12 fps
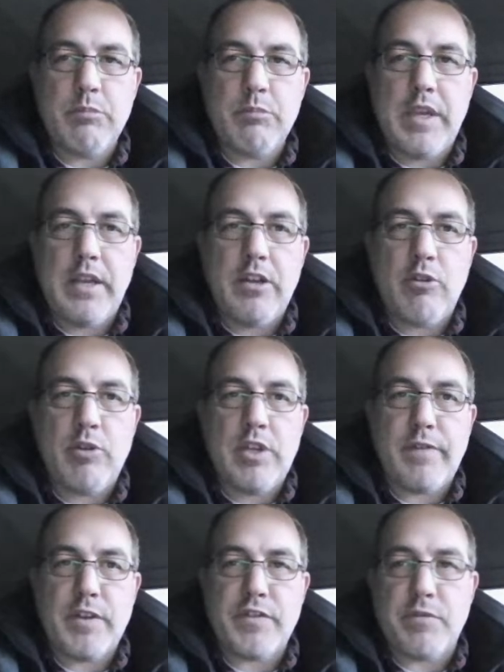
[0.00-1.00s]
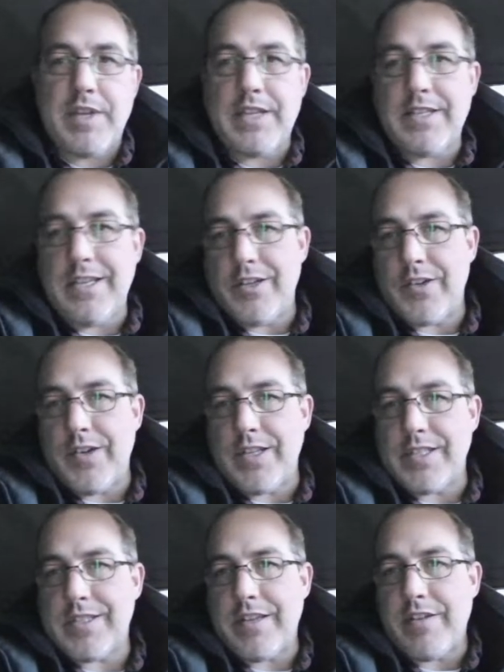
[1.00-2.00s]
made no difference from 19
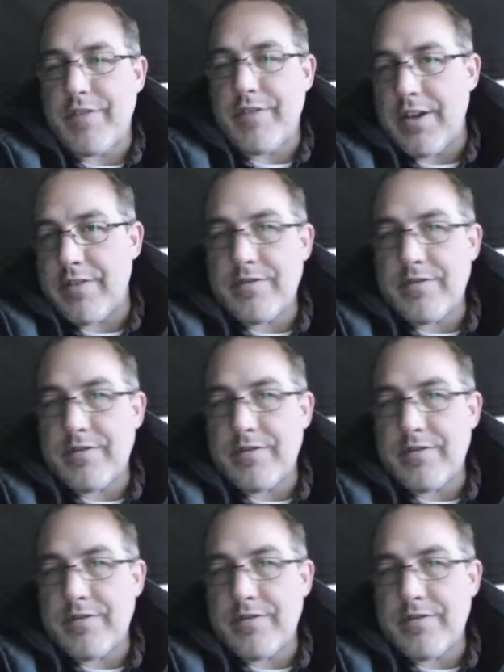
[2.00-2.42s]
degrees at 75.